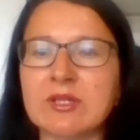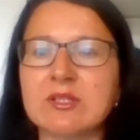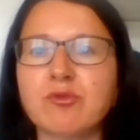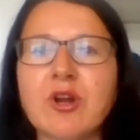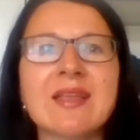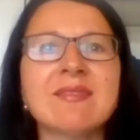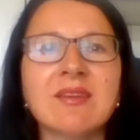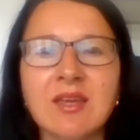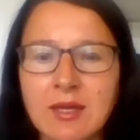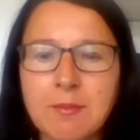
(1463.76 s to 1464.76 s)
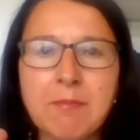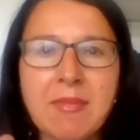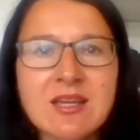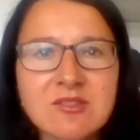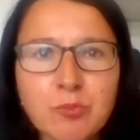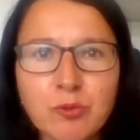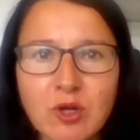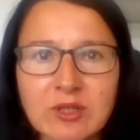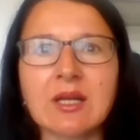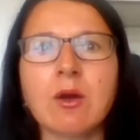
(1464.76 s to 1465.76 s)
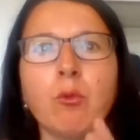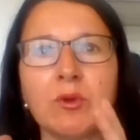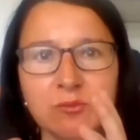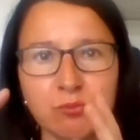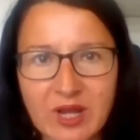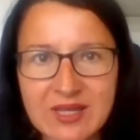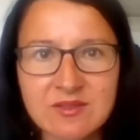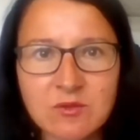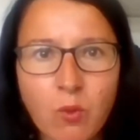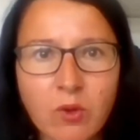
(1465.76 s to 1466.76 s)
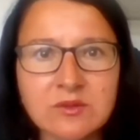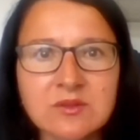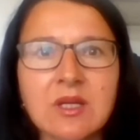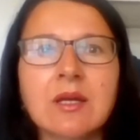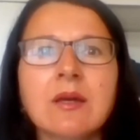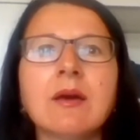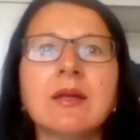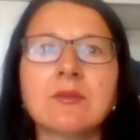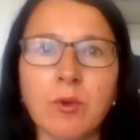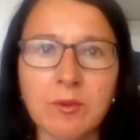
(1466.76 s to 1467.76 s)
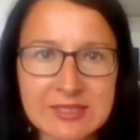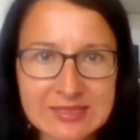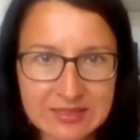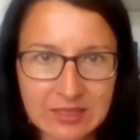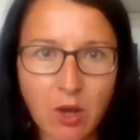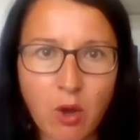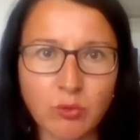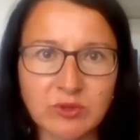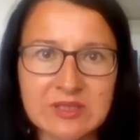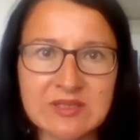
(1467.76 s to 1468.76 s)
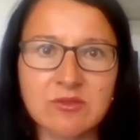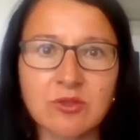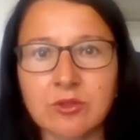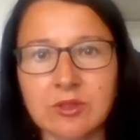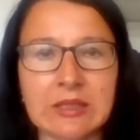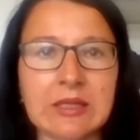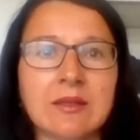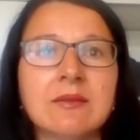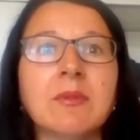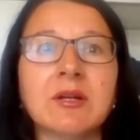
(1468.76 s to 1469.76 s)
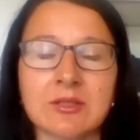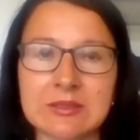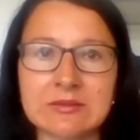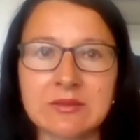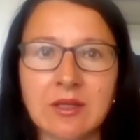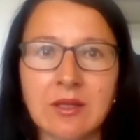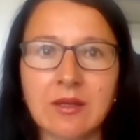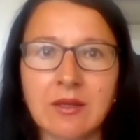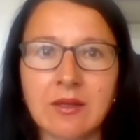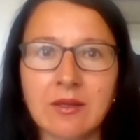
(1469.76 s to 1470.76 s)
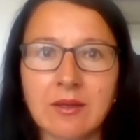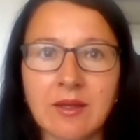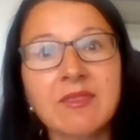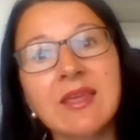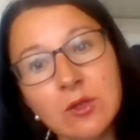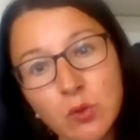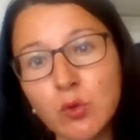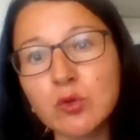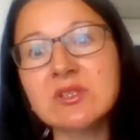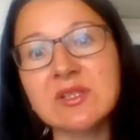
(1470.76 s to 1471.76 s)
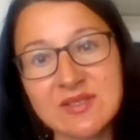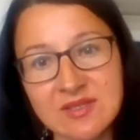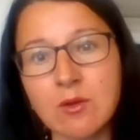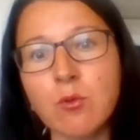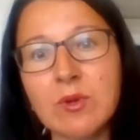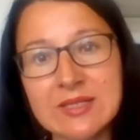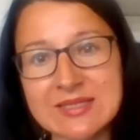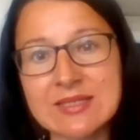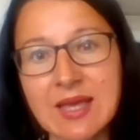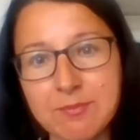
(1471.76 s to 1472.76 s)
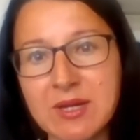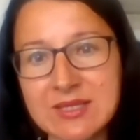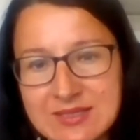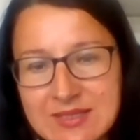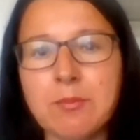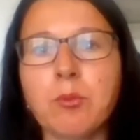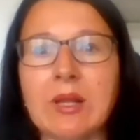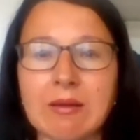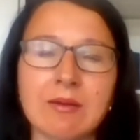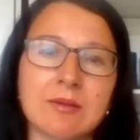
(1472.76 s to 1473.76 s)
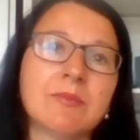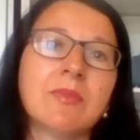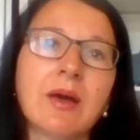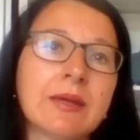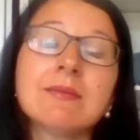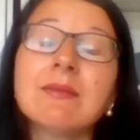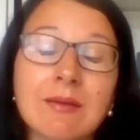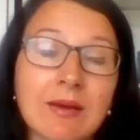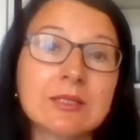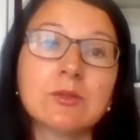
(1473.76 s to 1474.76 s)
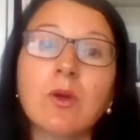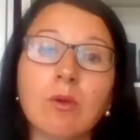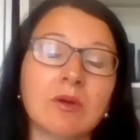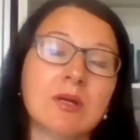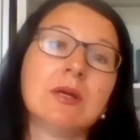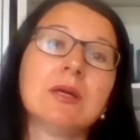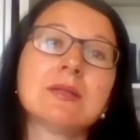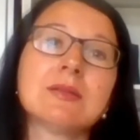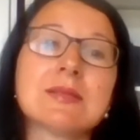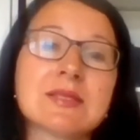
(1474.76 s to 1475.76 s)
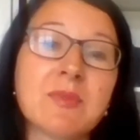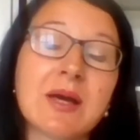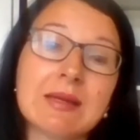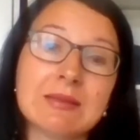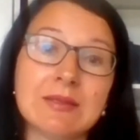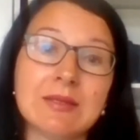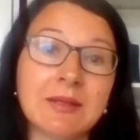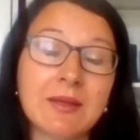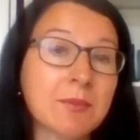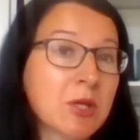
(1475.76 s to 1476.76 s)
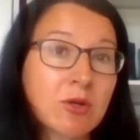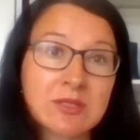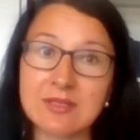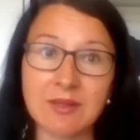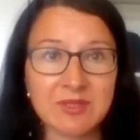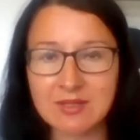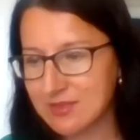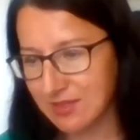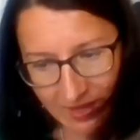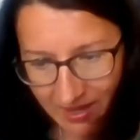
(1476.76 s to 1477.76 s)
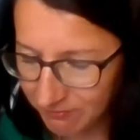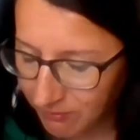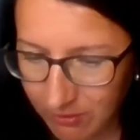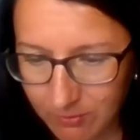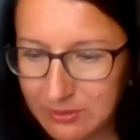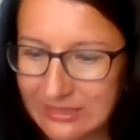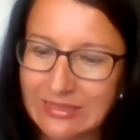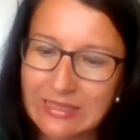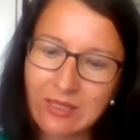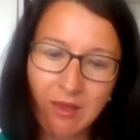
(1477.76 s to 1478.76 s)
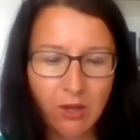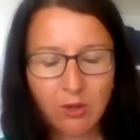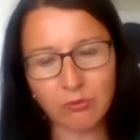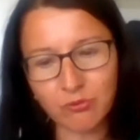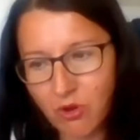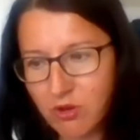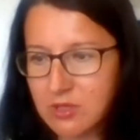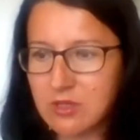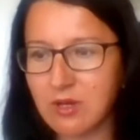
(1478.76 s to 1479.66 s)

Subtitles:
brand, make the product with brands want, and we will see how this turn in the market. And then orders will step by step will come. I think, I don't know. This is my idea. Because sometimes I have completely wrong